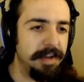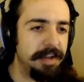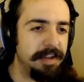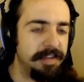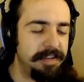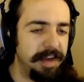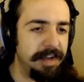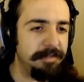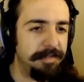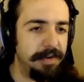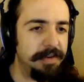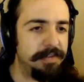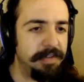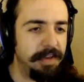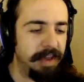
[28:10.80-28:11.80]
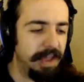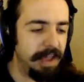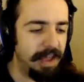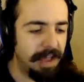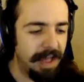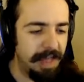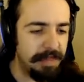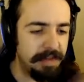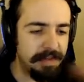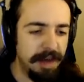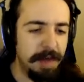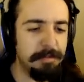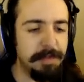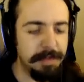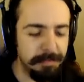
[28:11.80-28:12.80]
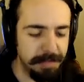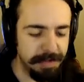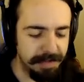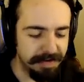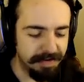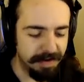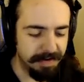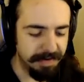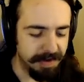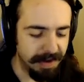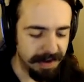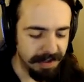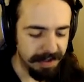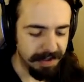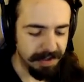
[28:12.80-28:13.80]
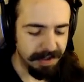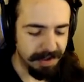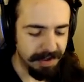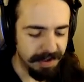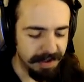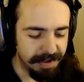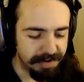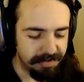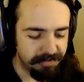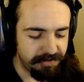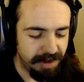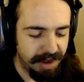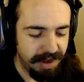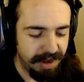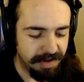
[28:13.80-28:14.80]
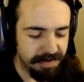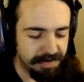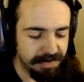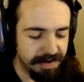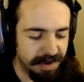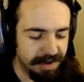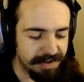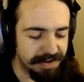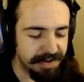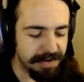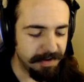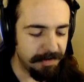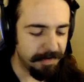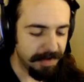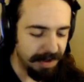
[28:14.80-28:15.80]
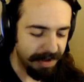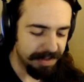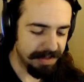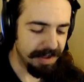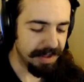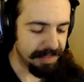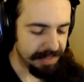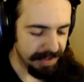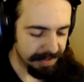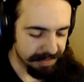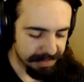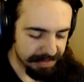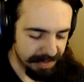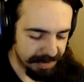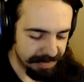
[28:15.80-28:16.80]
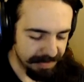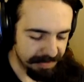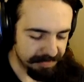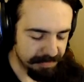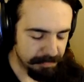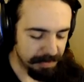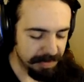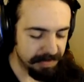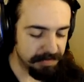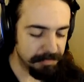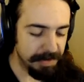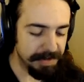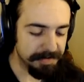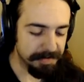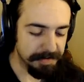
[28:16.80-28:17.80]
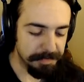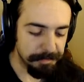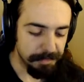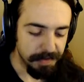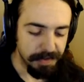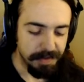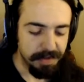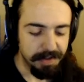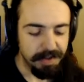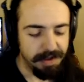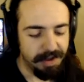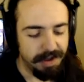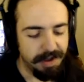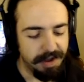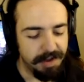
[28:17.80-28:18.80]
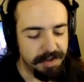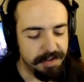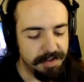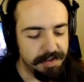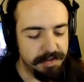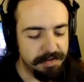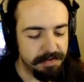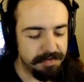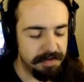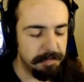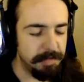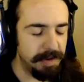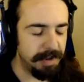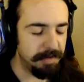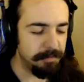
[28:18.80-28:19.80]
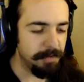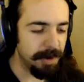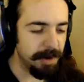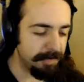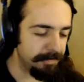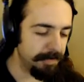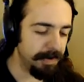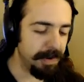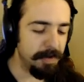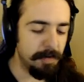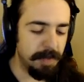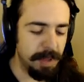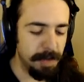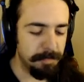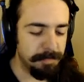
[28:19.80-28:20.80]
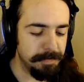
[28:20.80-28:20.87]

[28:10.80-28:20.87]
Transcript: diversity at the top of the military chain. I think that needs to be dismantled. To somebody running for UKIP,